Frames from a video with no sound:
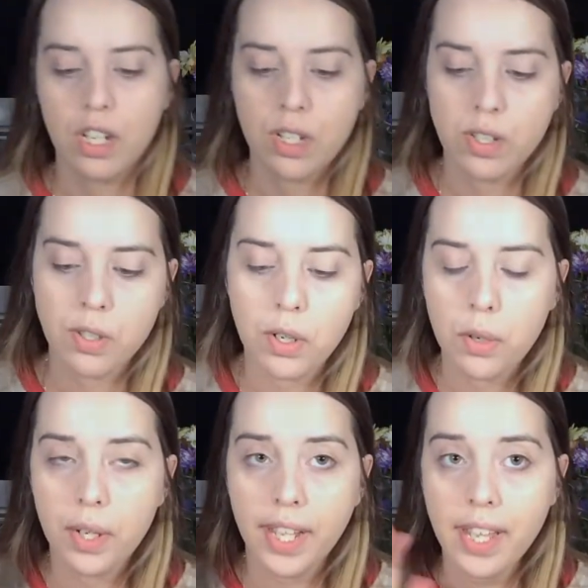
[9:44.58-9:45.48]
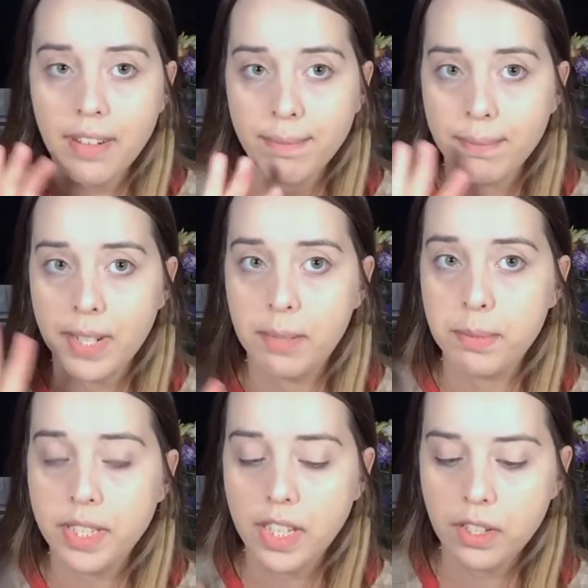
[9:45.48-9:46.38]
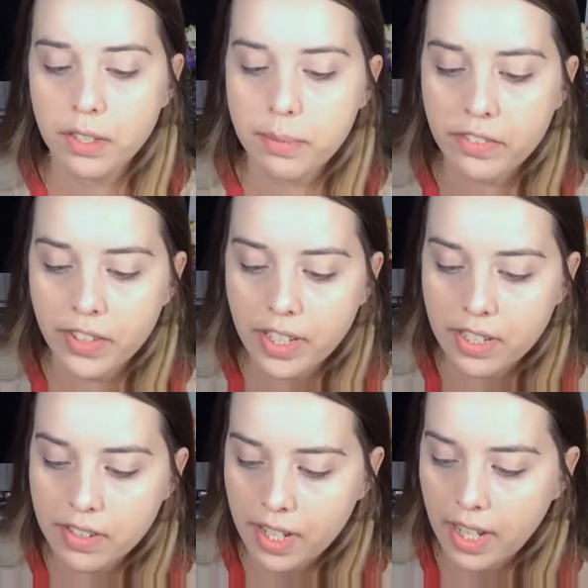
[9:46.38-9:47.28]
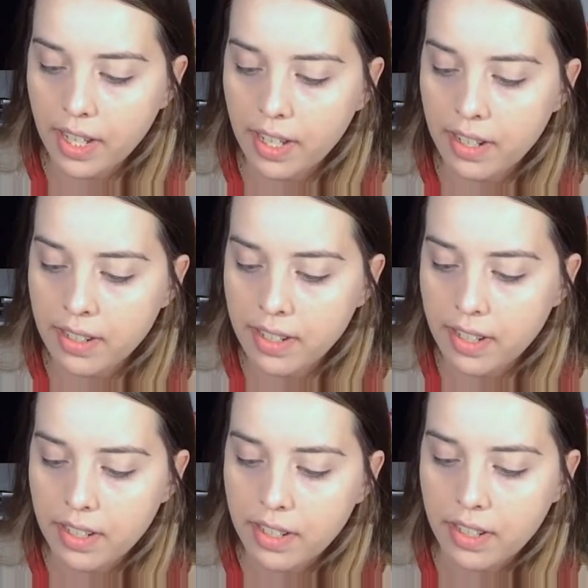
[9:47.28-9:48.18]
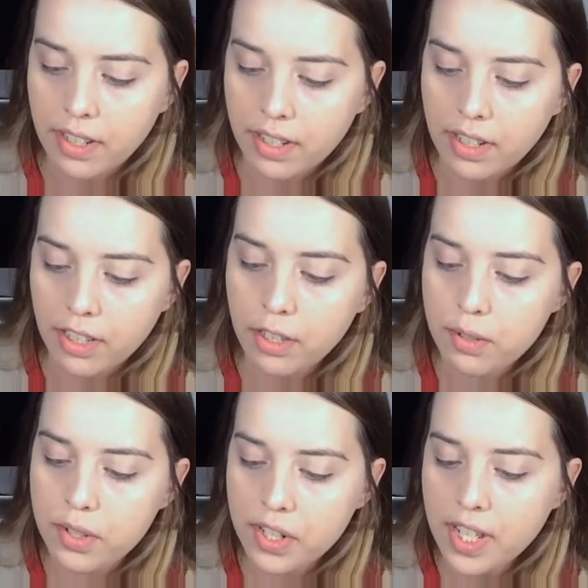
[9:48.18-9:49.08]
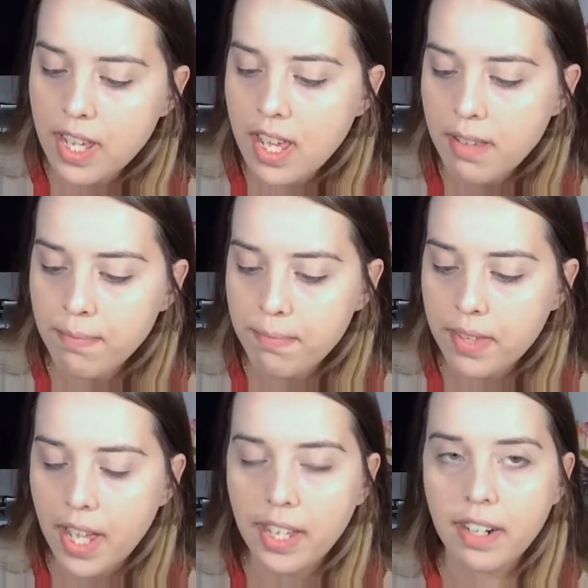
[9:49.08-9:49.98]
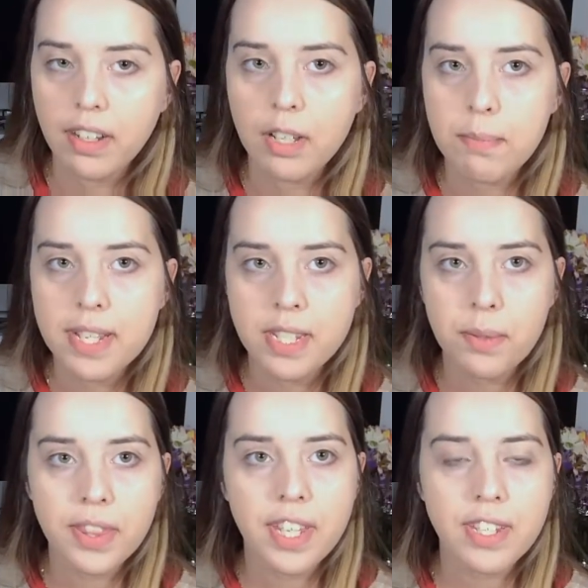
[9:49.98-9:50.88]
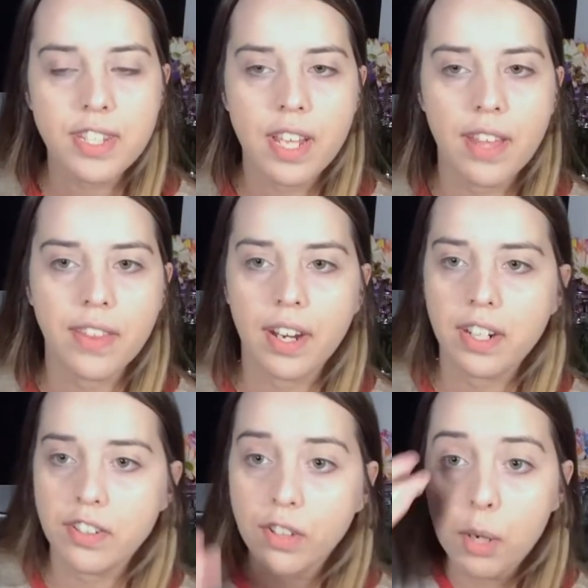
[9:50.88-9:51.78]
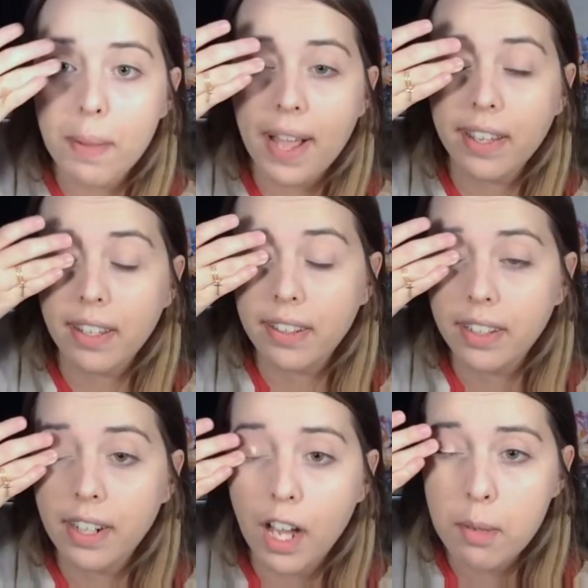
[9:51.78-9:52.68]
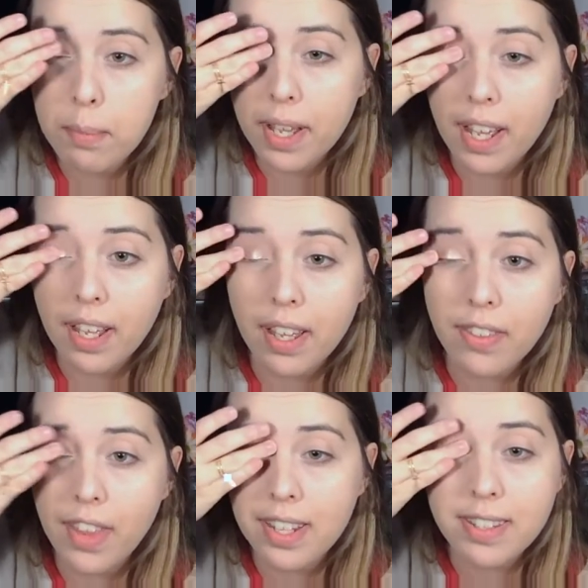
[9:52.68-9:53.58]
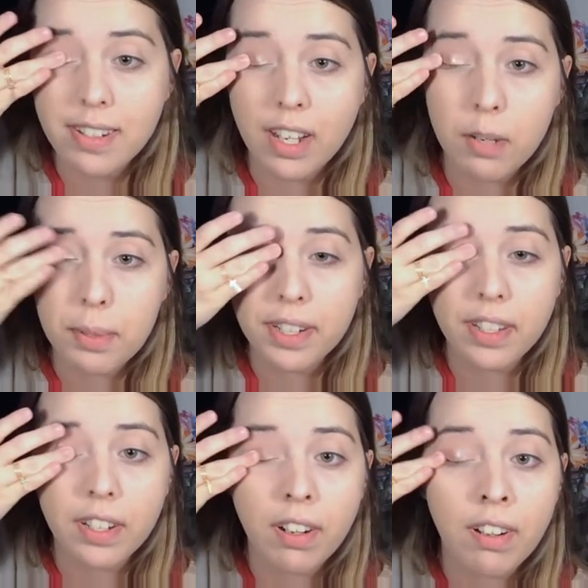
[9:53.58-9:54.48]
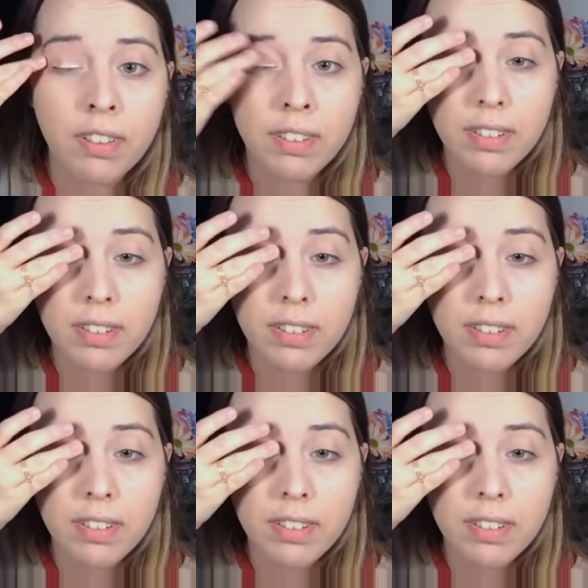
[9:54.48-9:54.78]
So again, I'm just going to use my fingers, and usually I get a little messy with this and then I just go back and clean it up, and that's not a big deal at all.